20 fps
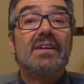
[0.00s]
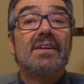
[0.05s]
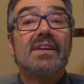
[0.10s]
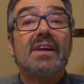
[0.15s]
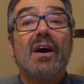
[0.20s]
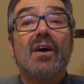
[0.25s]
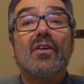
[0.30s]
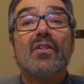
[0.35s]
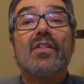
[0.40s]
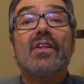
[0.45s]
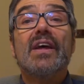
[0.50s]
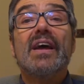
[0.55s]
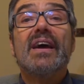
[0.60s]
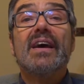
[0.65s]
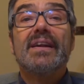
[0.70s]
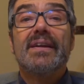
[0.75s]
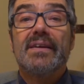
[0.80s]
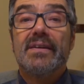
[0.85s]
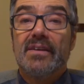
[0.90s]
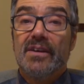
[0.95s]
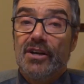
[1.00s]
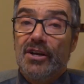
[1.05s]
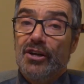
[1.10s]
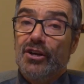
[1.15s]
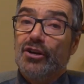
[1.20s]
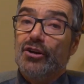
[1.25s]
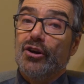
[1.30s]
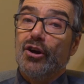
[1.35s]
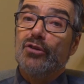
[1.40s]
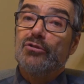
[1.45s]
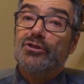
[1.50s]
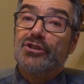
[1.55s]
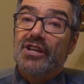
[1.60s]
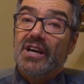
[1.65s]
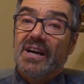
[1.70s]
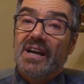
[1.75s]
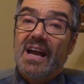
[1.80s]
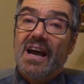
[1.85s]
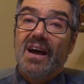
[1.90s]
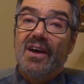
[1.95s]
Until then, go
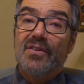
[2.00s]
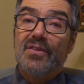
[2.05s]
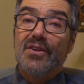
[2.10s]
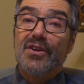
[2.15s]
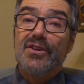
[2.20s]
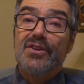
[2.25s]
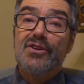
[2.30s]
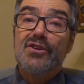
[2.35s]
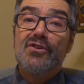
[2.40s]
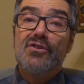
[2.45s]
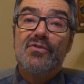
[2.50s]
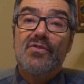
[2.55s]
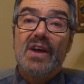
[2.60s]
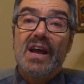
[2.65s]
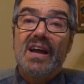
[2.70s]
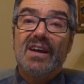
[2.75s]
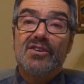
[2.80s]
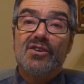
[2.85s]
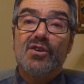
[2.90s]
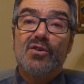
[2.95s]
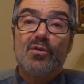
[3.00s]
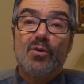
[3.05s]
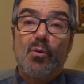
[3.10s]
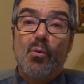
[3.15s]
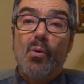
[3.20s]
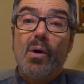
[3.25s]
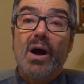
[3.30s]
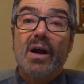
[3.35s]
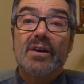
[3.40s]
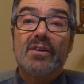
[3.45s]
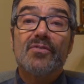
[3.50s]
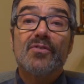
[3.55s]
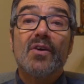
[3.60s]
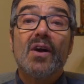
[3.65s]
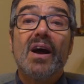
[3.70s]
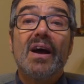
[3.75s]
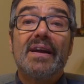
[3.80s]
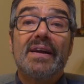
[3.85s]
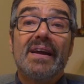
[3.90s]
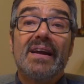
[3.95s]
check out the new Vancouver
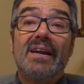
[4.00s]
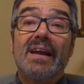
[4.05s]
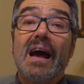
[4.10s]
Waterfront,